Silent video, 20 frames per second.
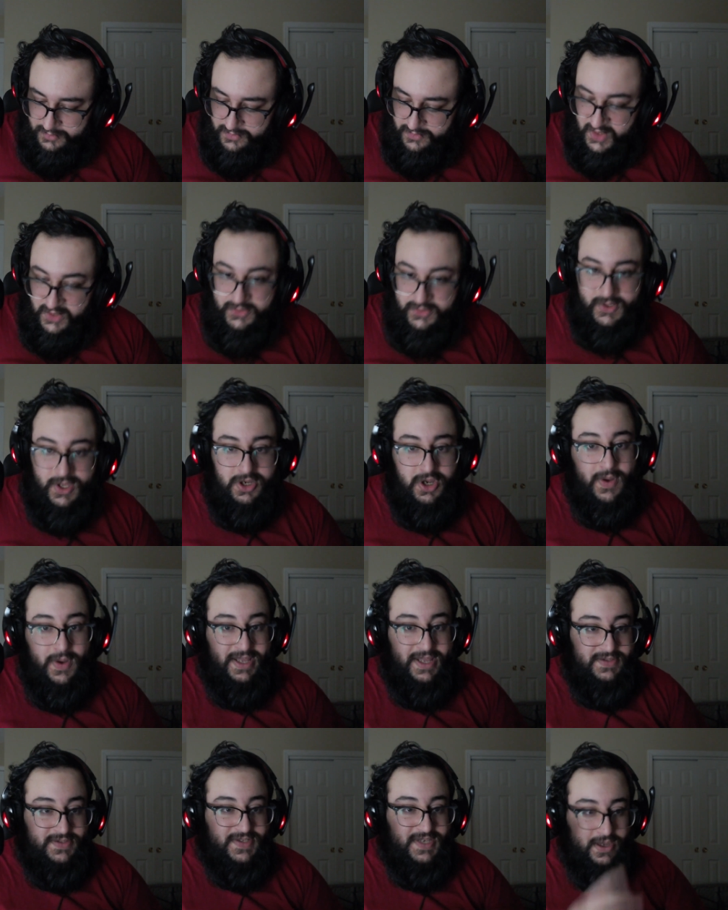so I'll go
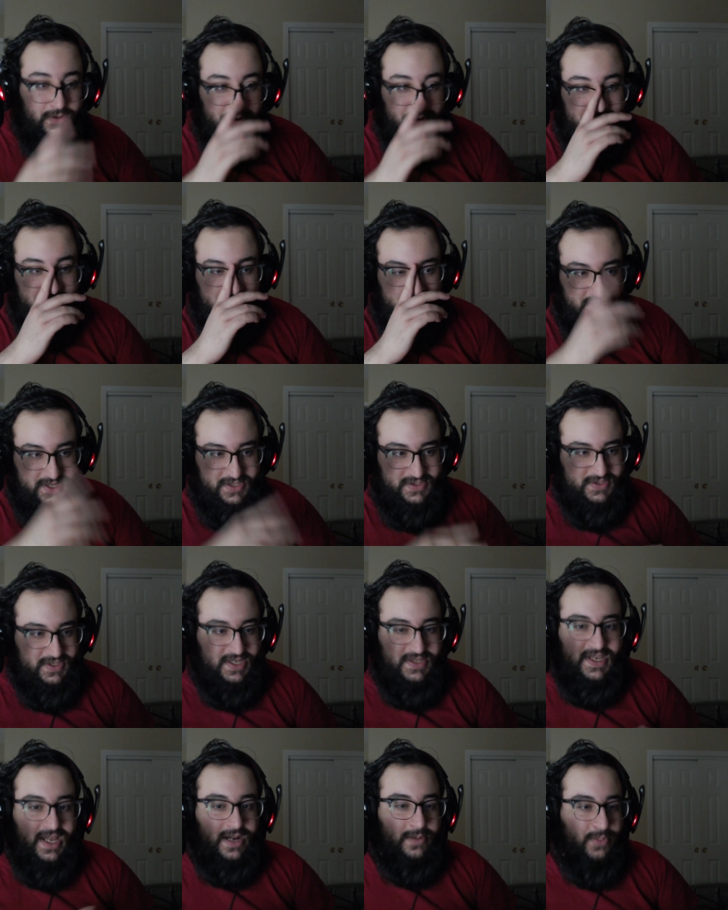ahead and say that right now. He's
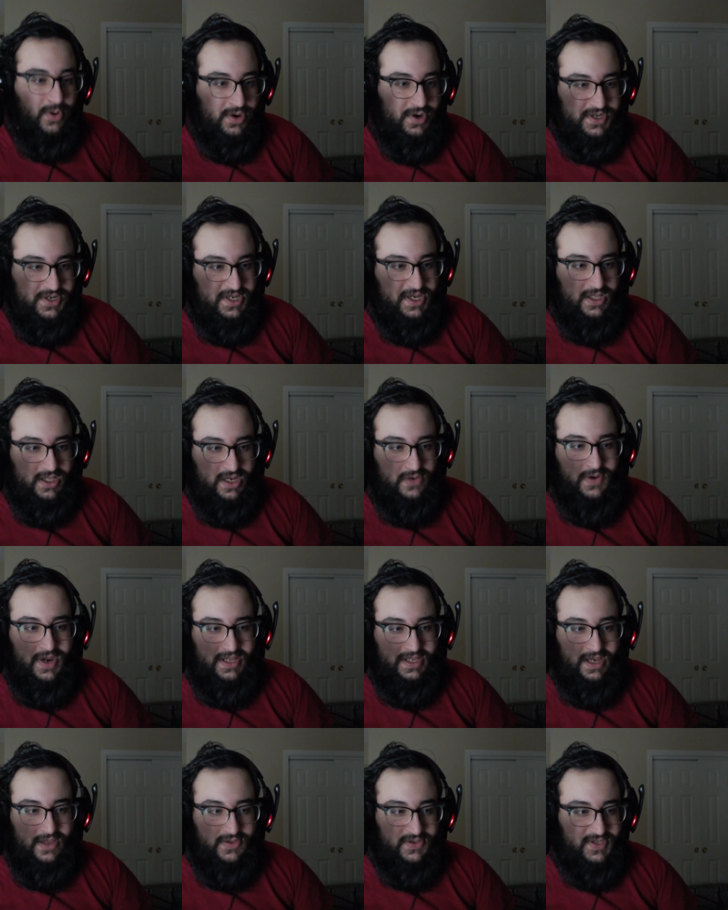he's not a part of DLE
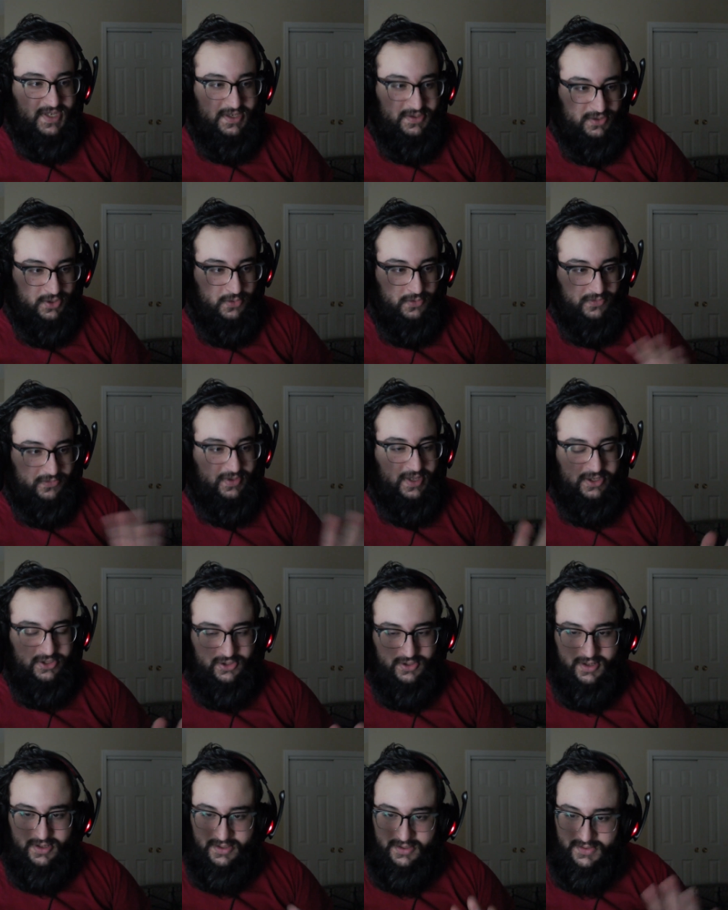right now. This has no
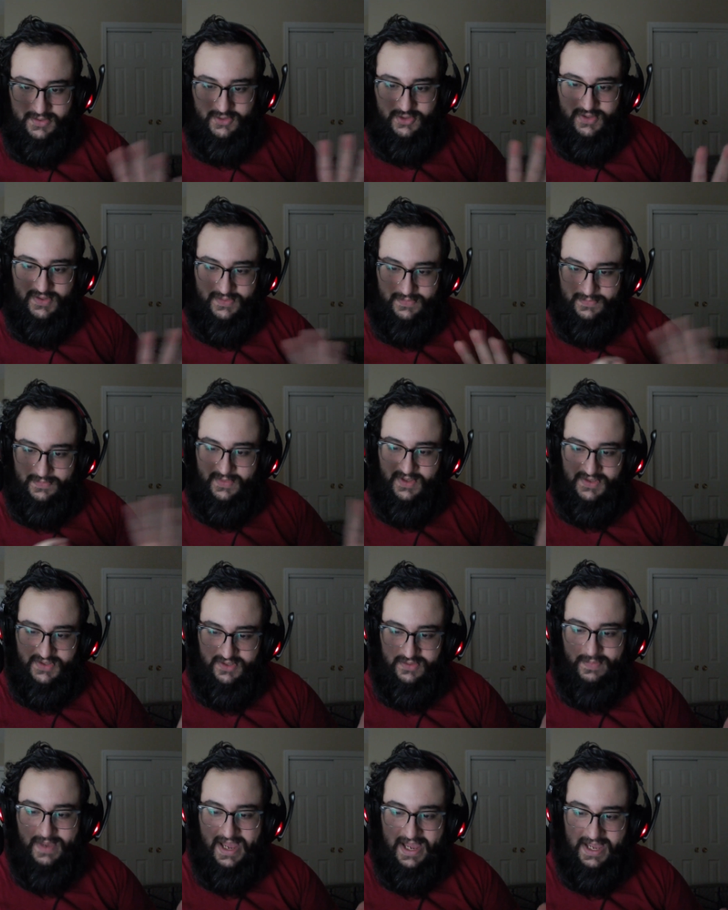reflection on us. Just this
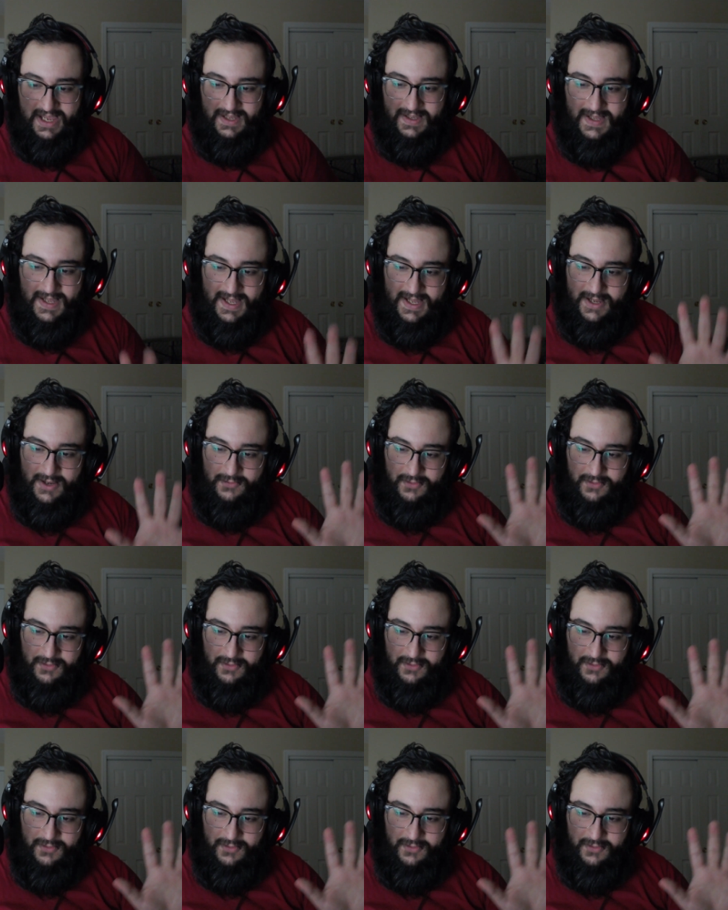is my
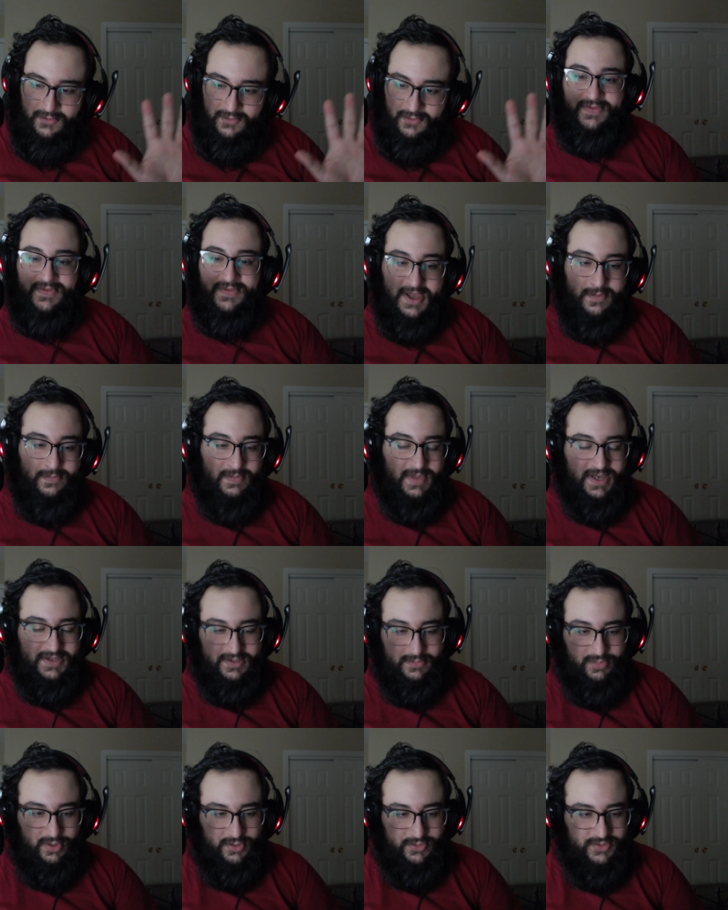reflections of him
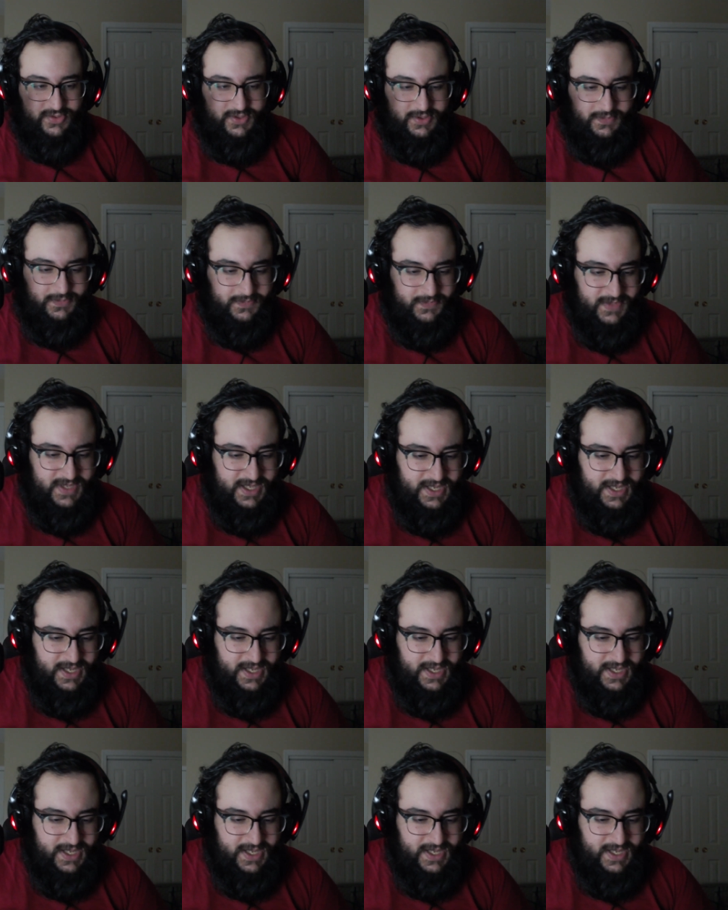as a person.